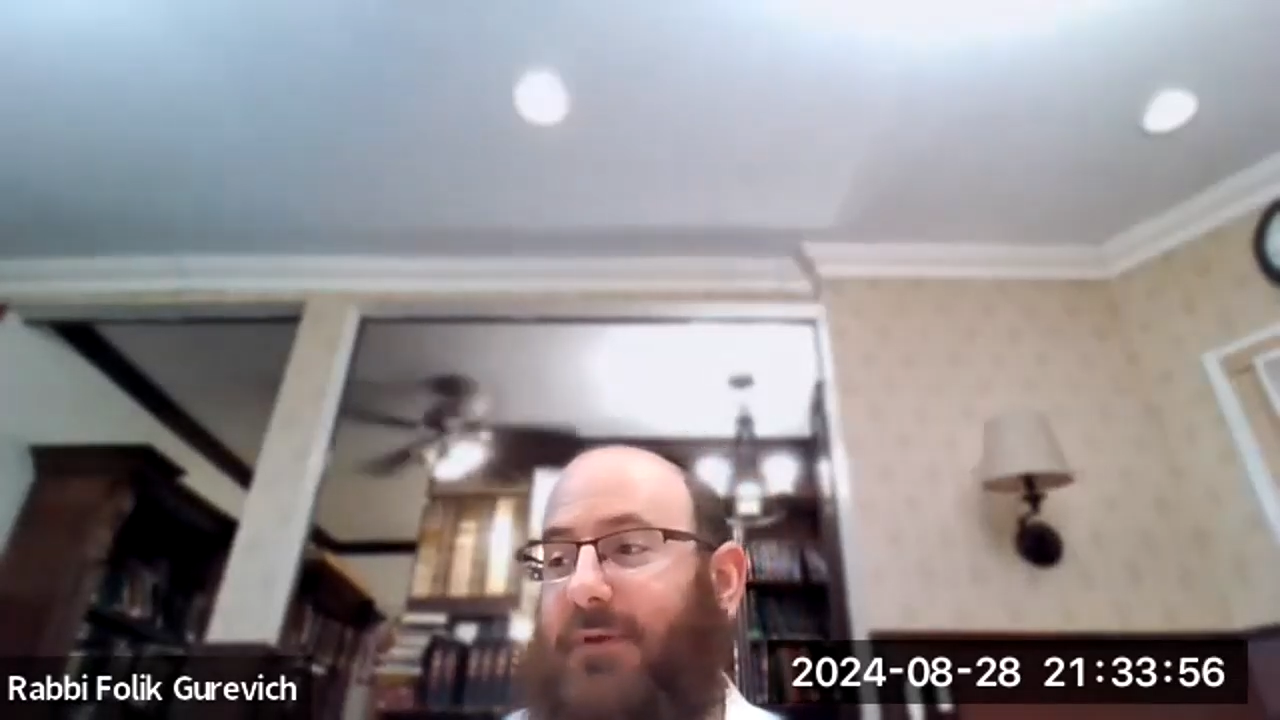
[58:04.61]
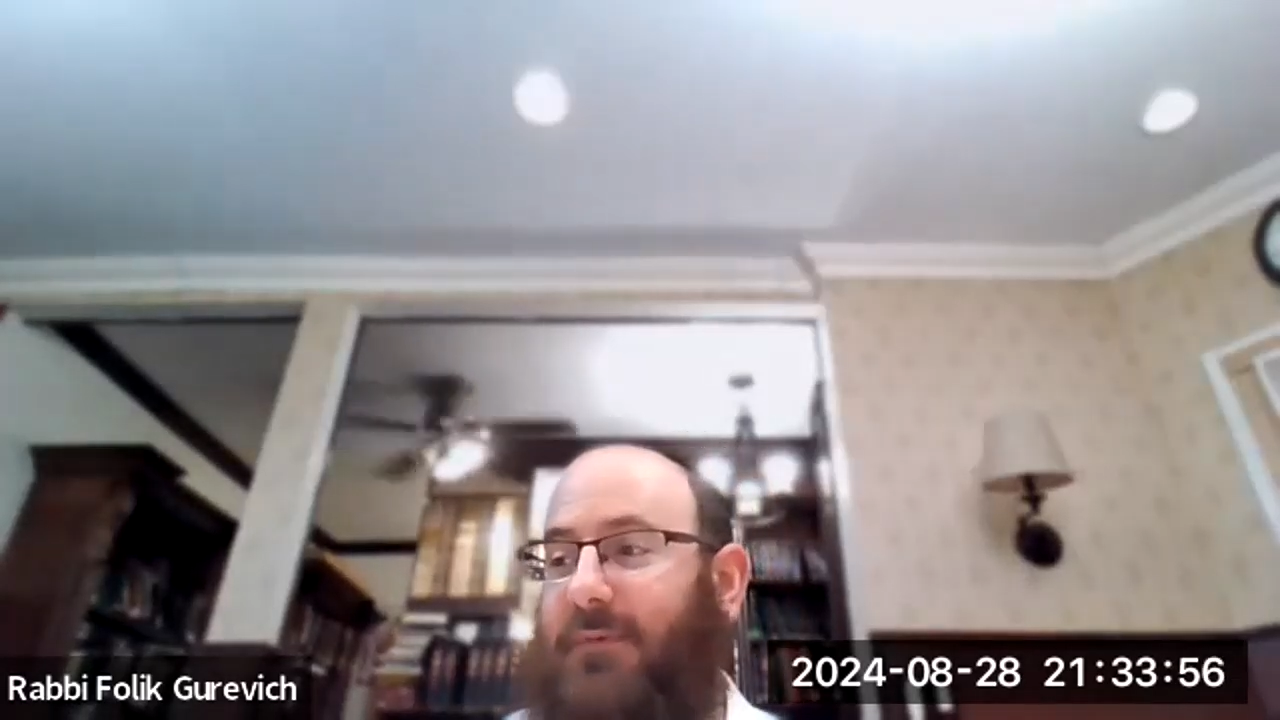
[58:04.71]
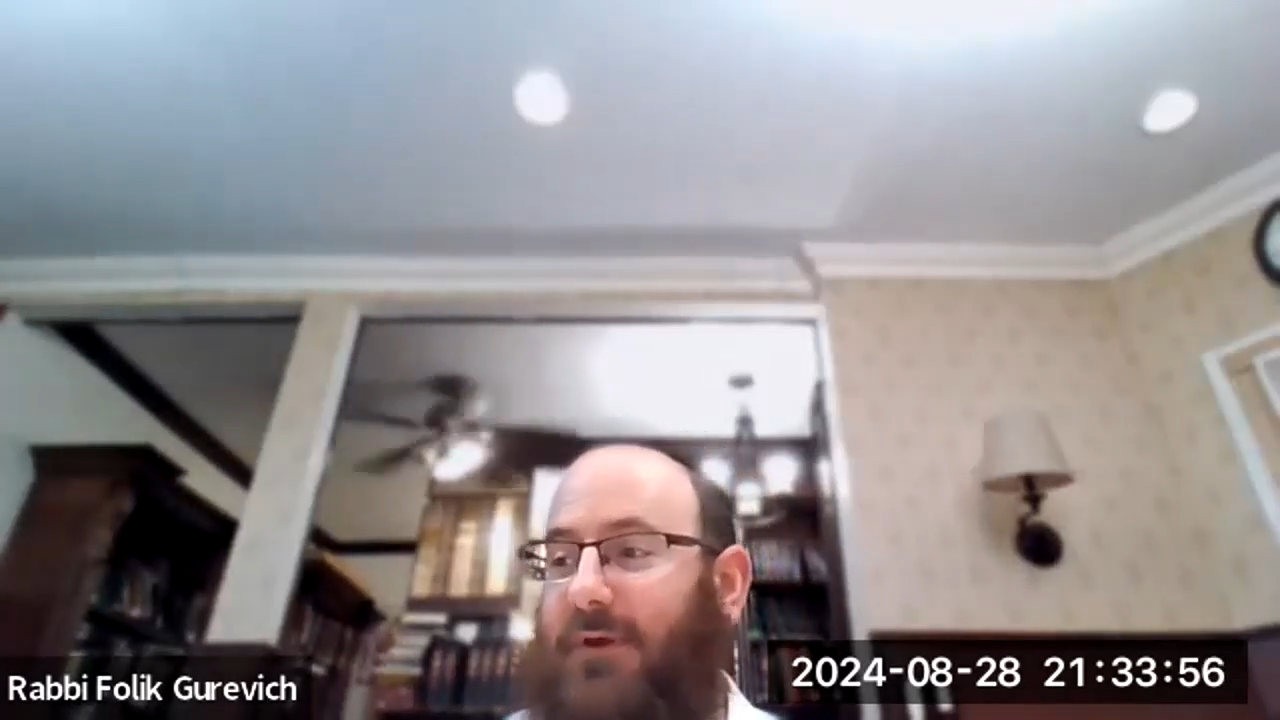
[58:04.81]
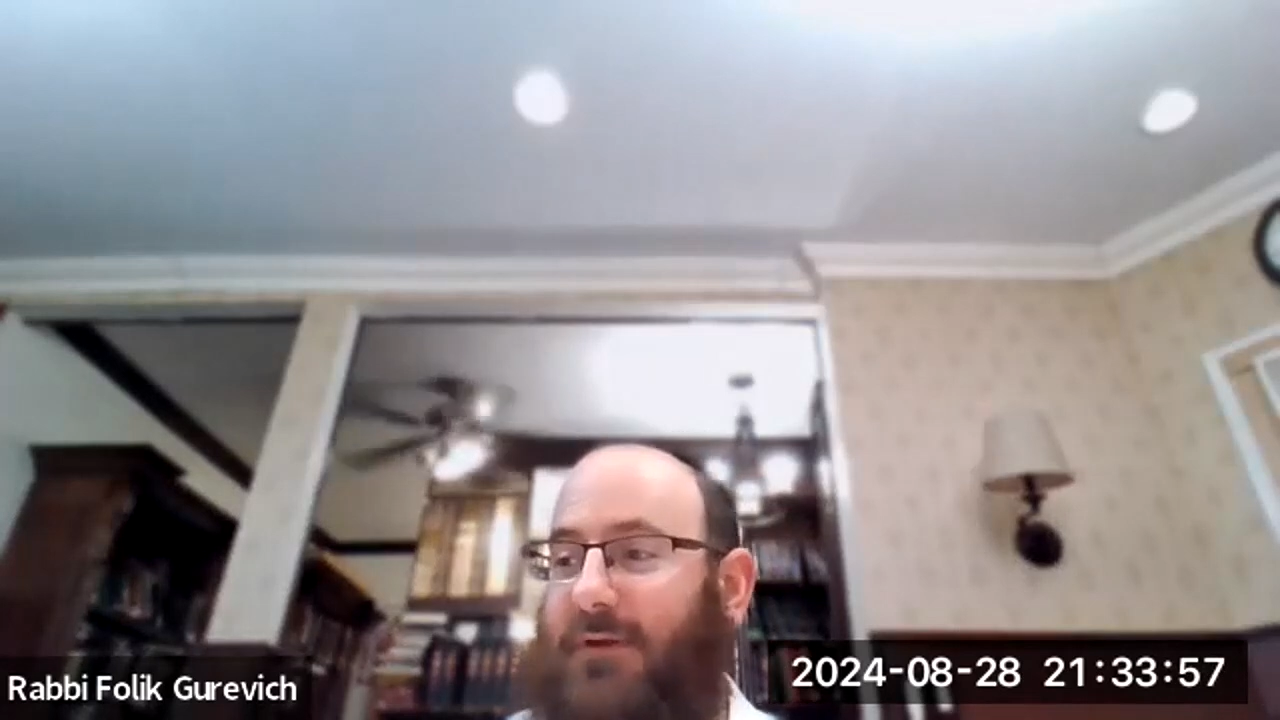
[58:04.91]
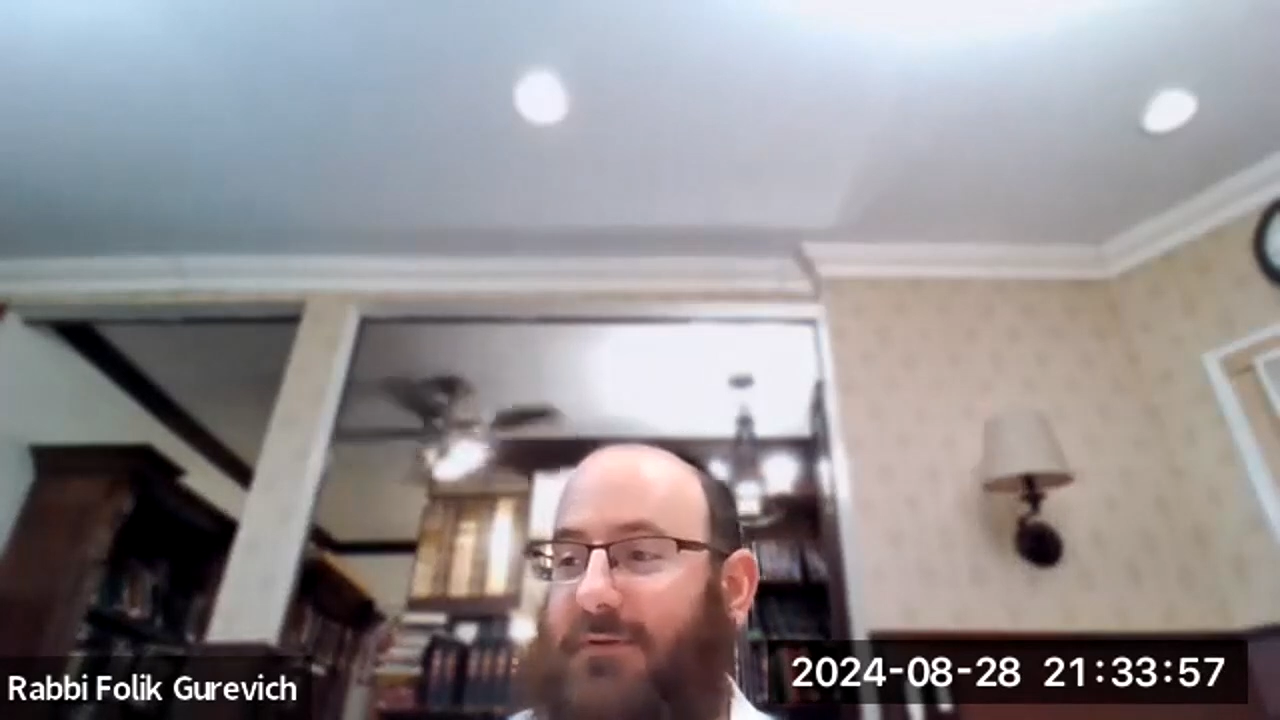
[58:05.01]

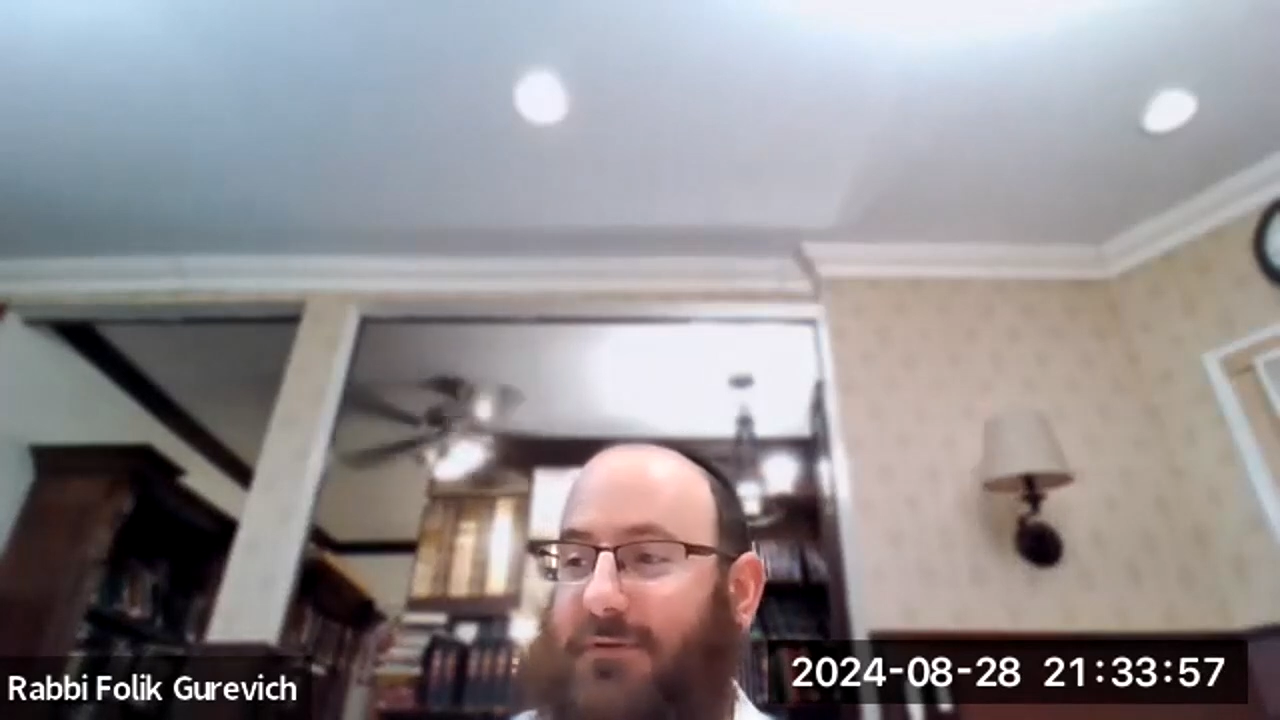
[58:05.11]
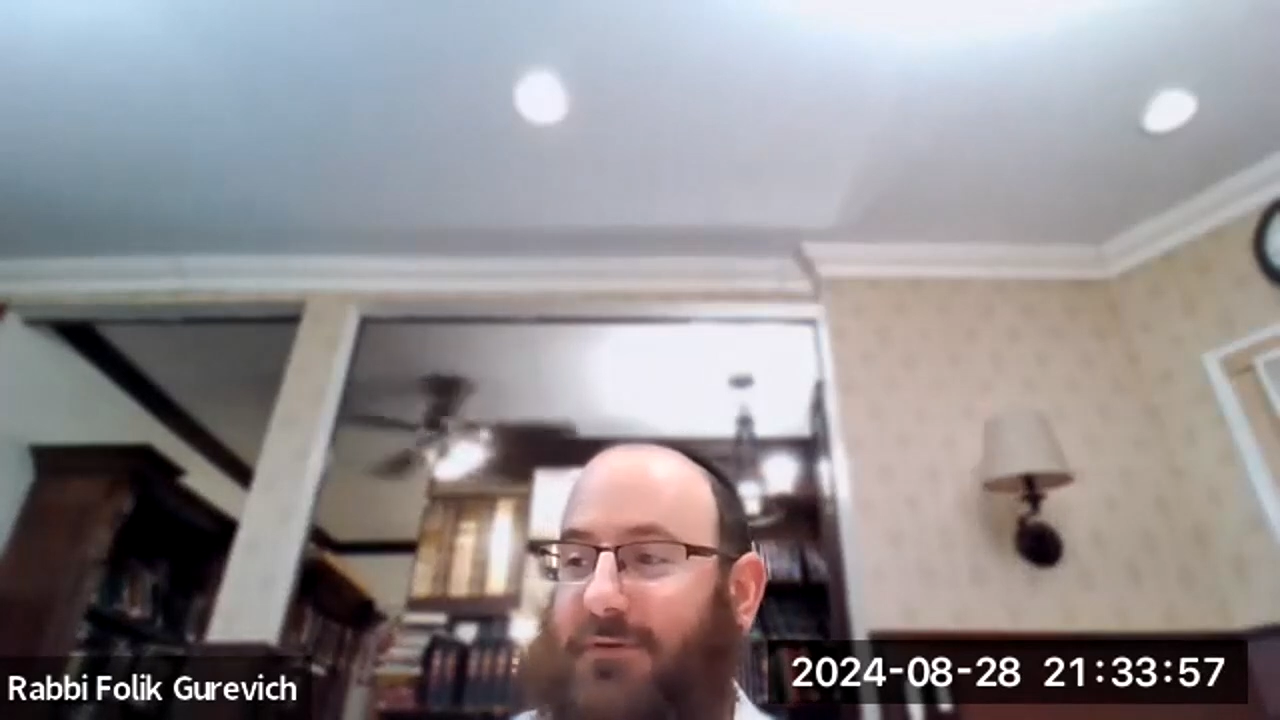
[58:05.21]
maybe other